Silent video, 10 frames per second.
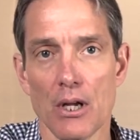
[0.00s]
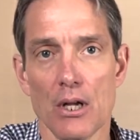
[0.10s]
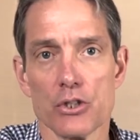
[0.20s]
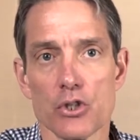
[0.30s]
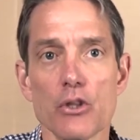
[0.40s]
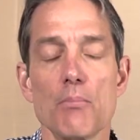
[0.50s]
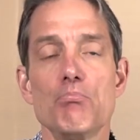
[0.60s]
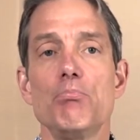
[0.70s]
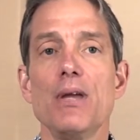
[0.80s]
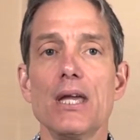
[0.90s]
So the
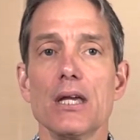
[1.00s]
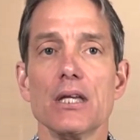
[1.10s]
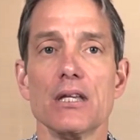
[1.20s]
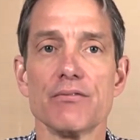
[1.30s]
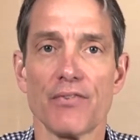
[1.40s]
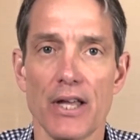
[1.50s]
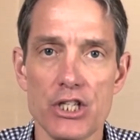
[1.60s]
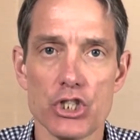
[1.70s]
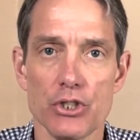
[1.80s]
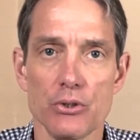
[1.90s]
big
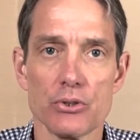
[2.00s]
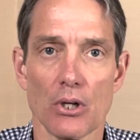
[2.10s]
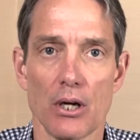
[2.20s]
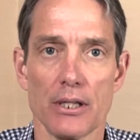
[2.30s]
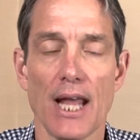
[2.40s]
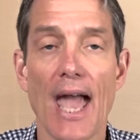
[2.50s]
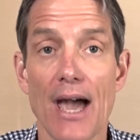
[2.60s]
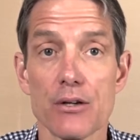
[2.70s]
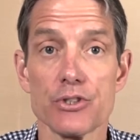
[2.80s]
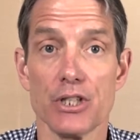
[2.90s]
inflation you saw in
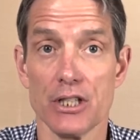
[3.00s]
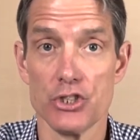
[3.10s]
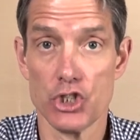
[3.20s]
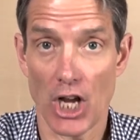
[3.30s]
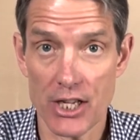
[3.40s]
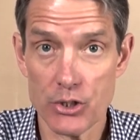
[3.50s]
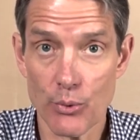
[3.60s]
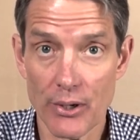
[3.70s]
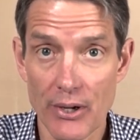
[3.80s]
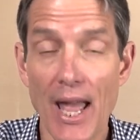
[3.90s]
housing in
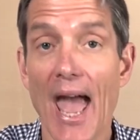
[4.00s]
January